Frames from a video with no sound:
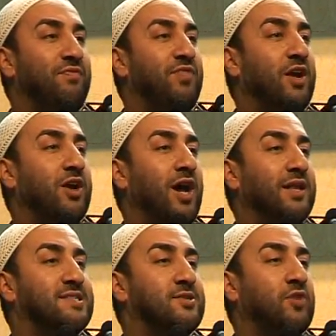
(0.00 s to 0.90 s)
if the
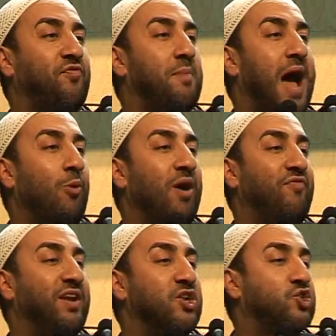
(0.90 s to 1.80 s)
girl is not from our
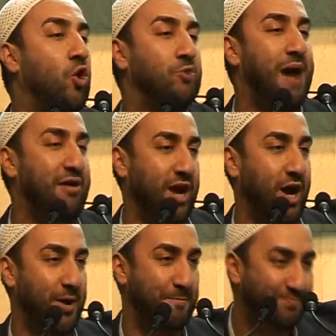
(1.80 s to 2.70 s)
village, don't marry
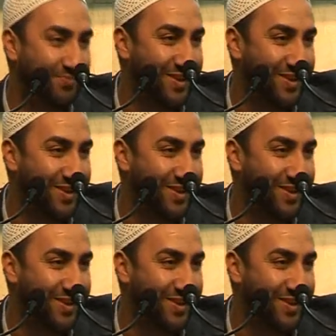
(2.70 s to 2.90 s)
her.